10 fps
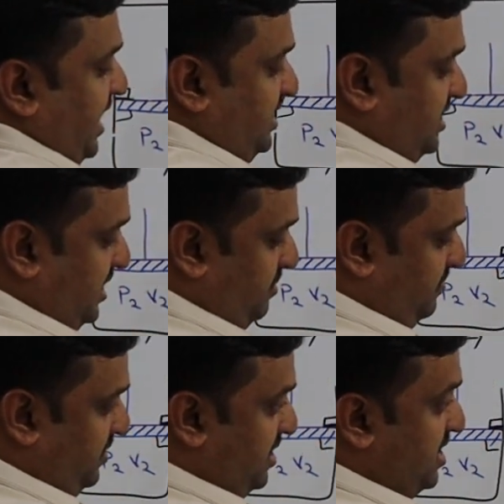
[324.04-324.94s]
take
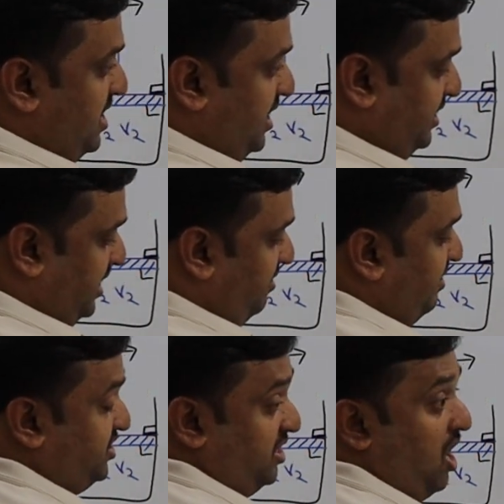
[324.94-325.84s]
some
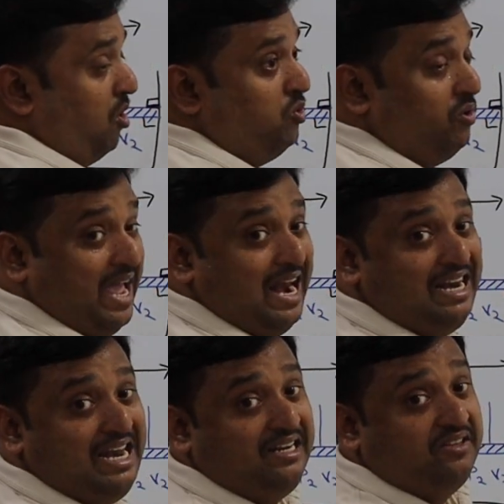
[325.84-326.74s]
derivation how to
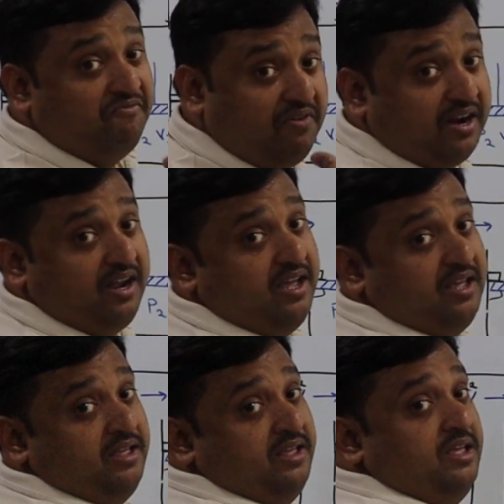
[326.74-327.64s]
calculate the work
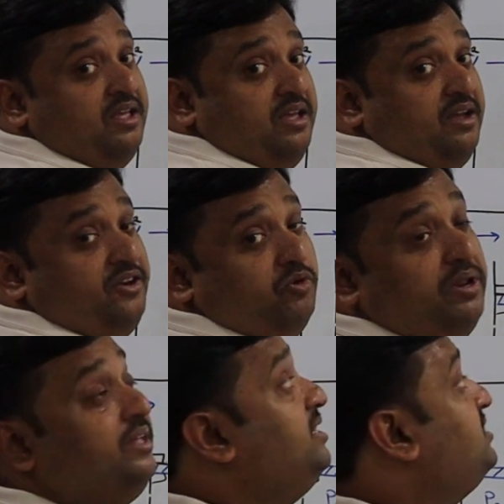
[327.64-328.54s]

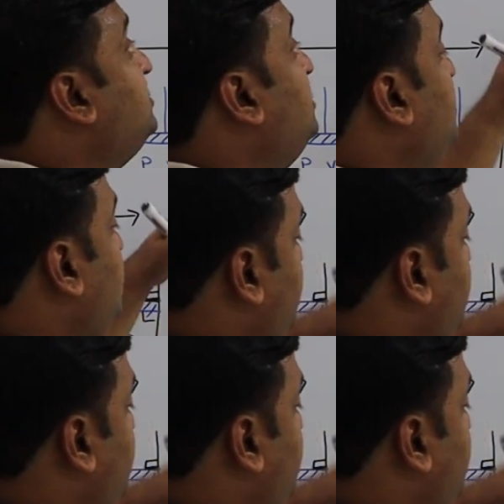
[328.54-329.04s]
during this